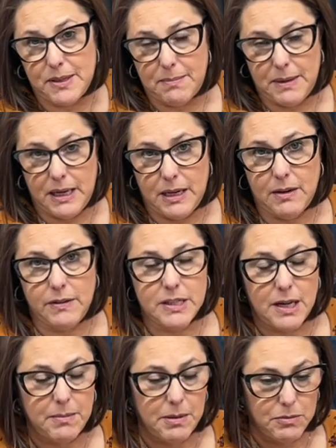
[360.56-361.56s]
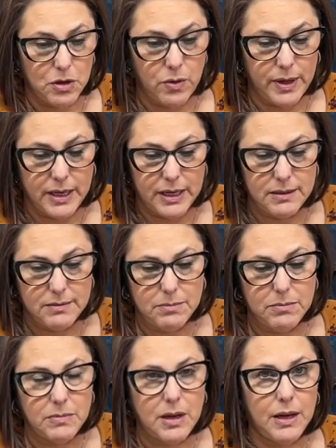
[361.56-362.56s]
at me every time I'm going and
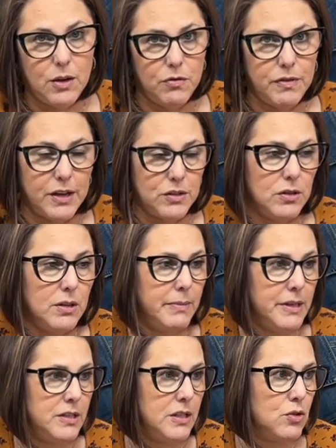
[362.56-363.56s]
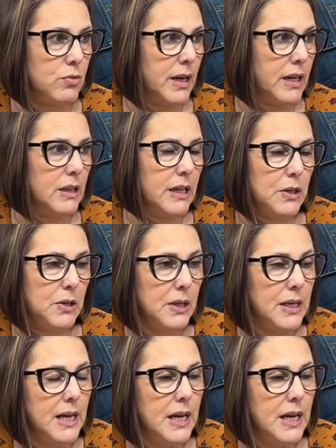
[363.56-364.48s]
I go faster than my stitch regulator.